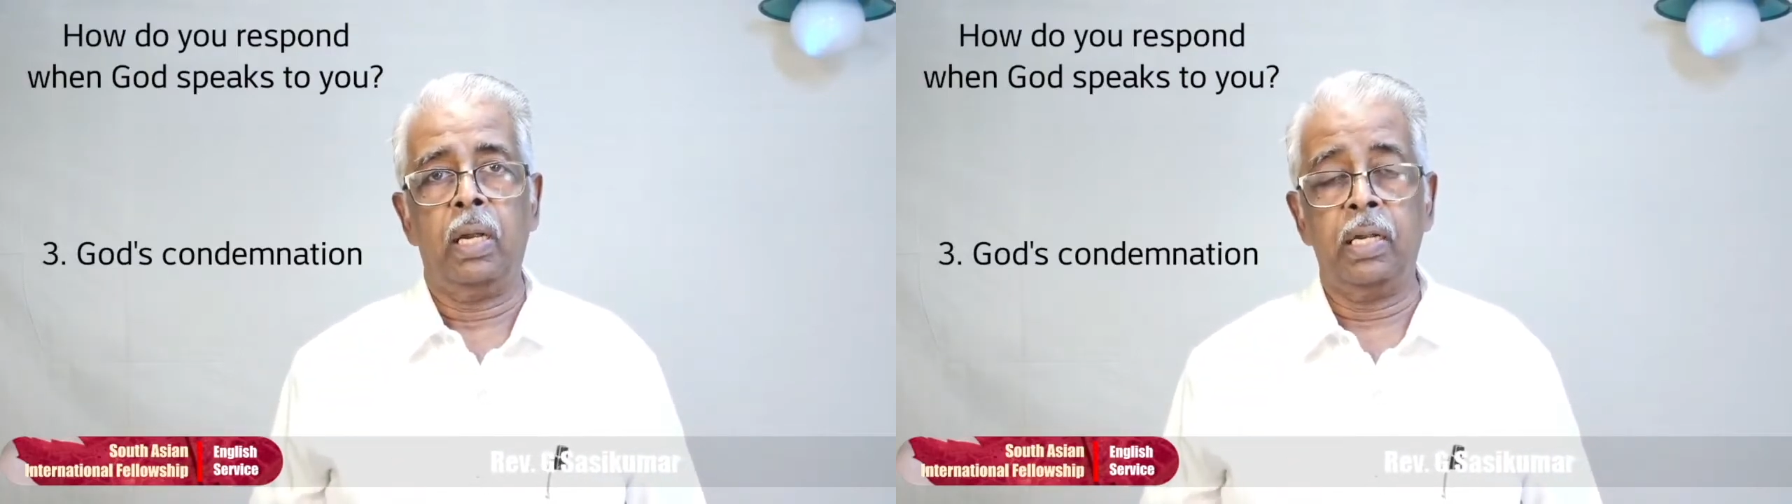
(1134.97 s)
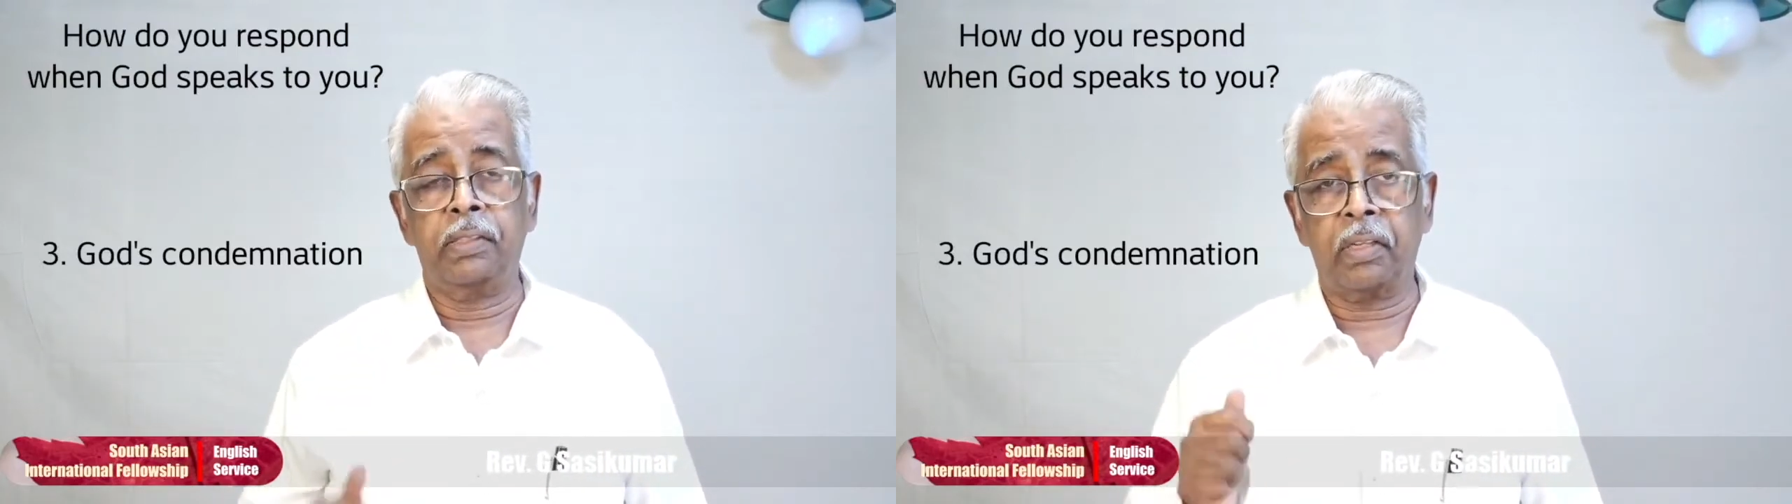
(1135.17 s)

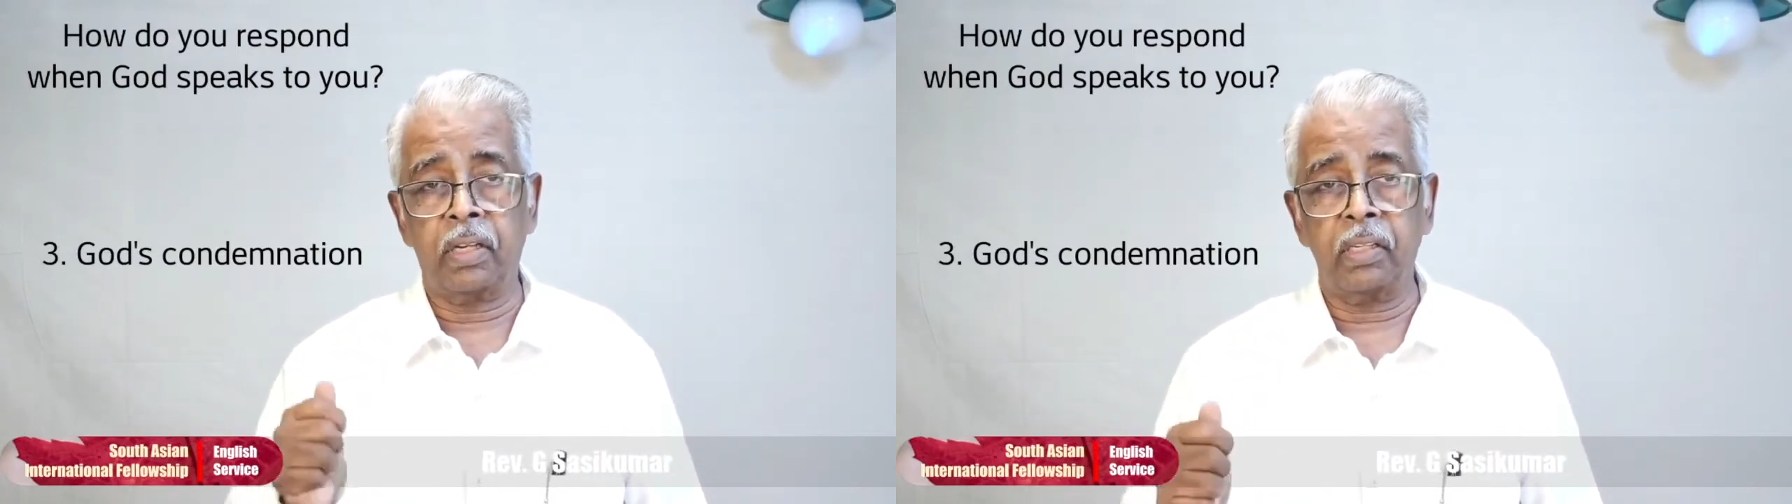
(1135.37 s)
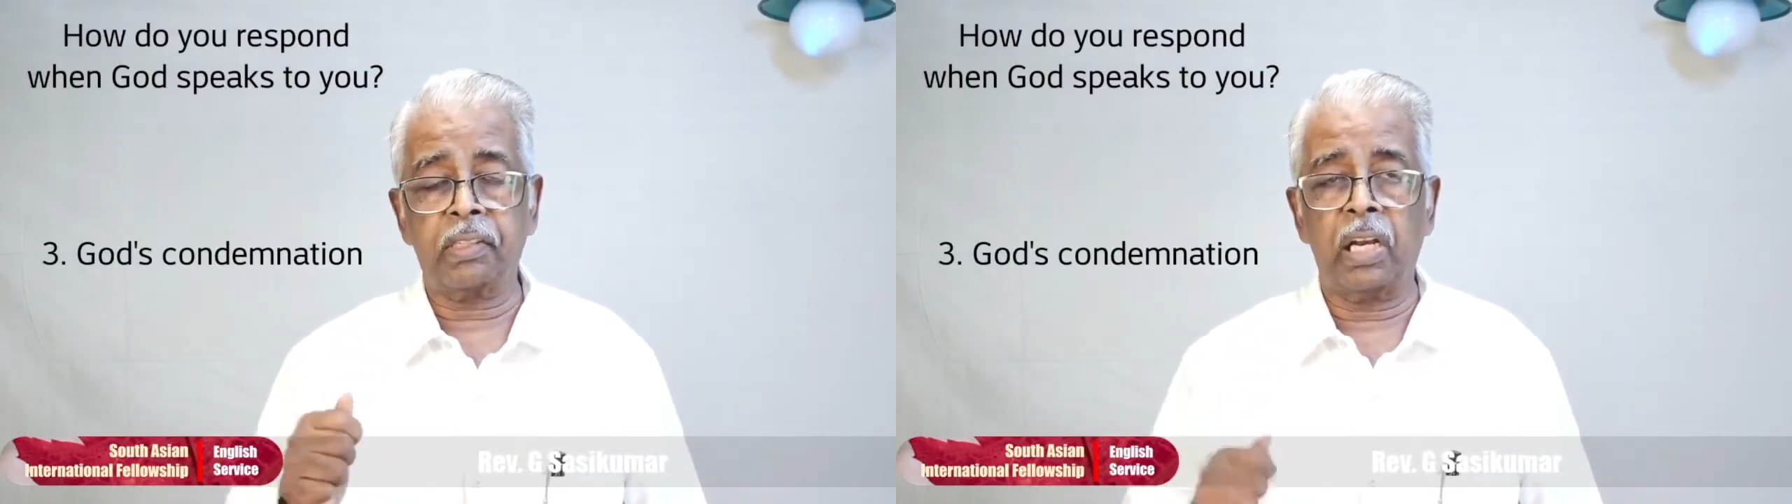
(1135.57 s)
As
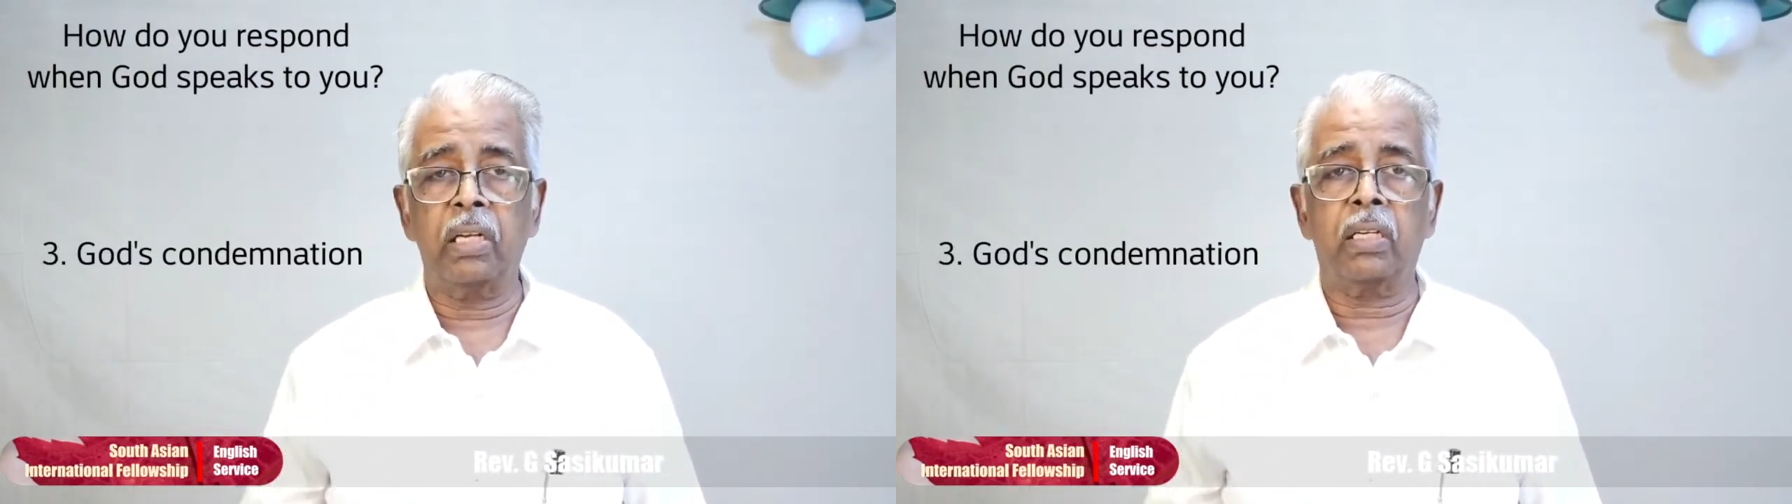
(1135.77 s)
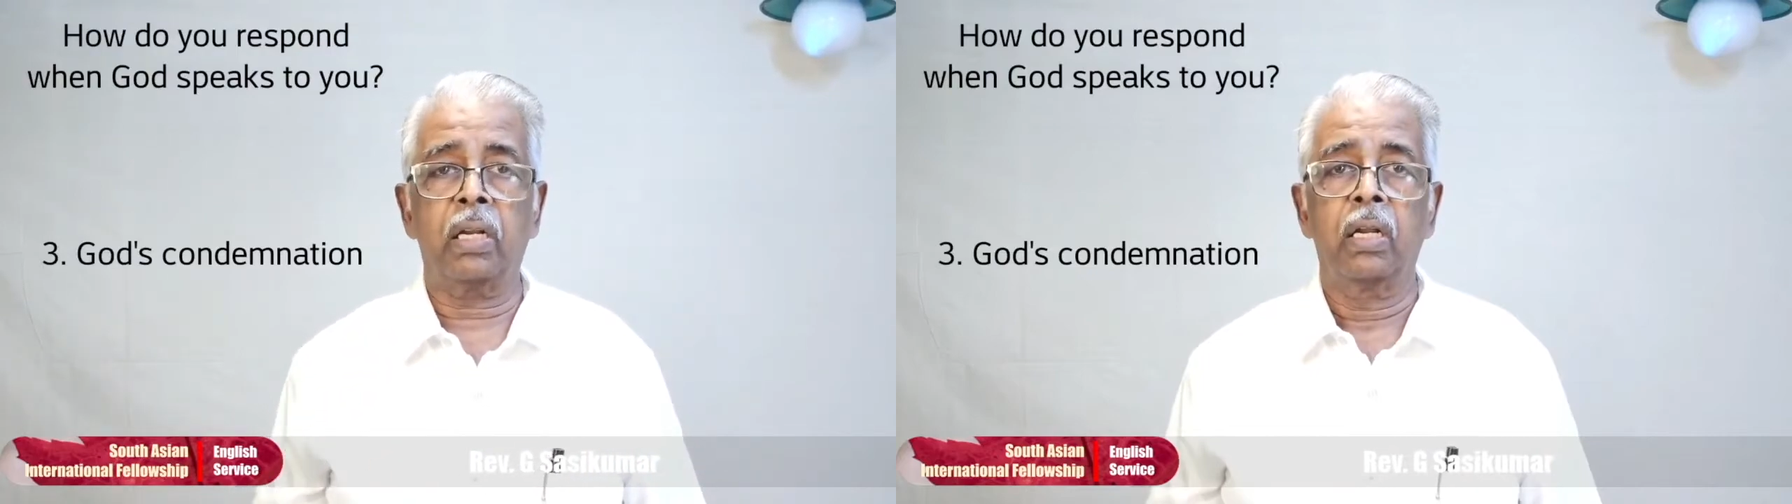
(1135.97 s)
a
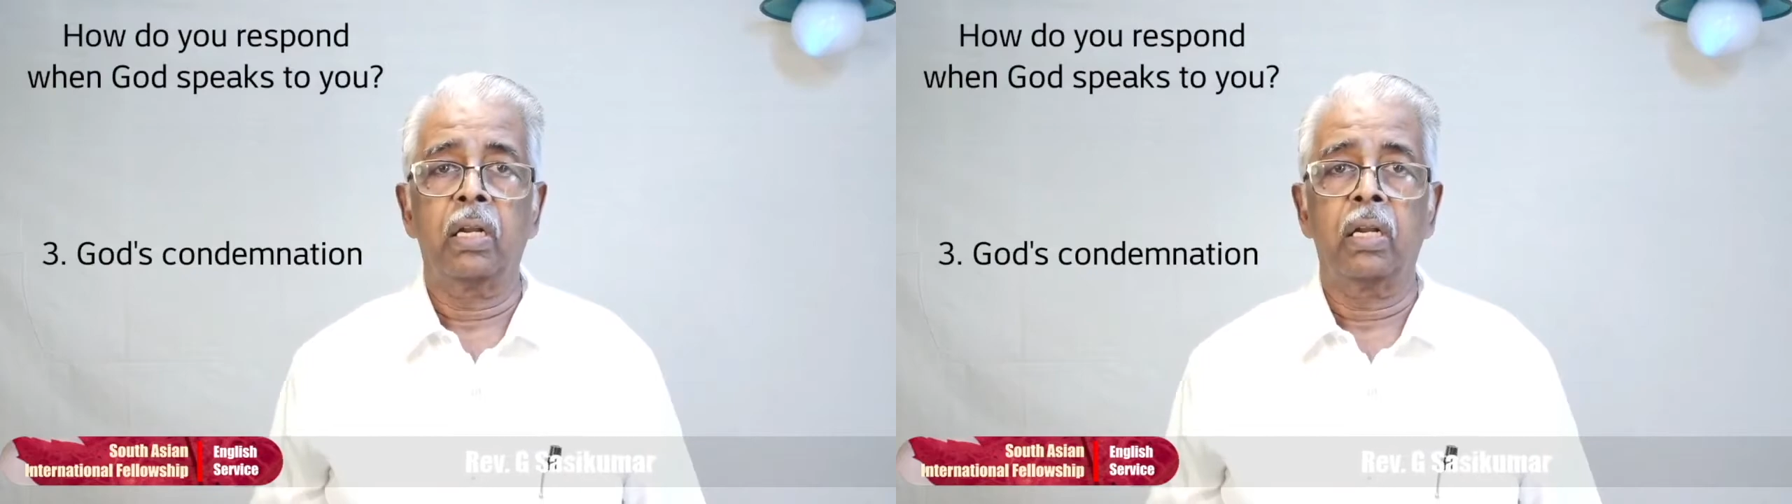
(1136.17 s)
result,